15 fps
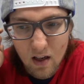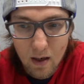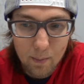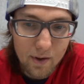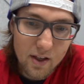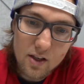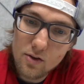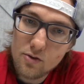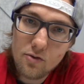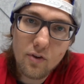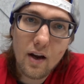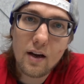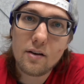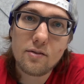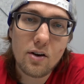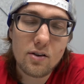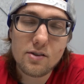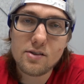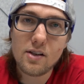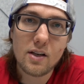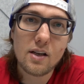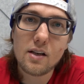I'm a huge fan of all the
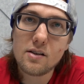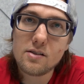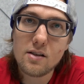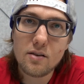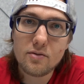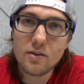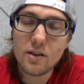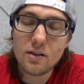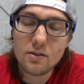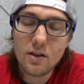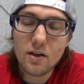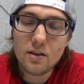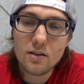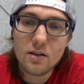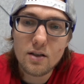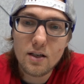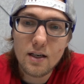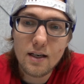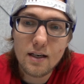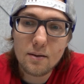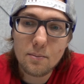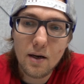psychic stuff for Eldar.
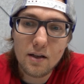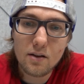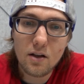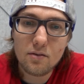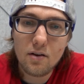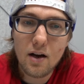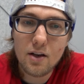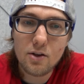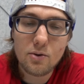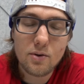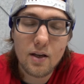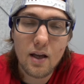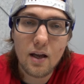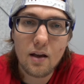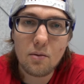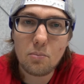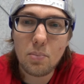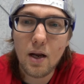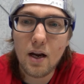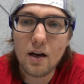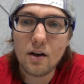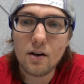I love how you can
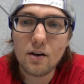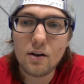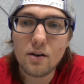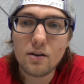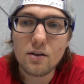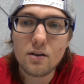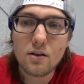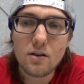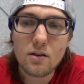pair,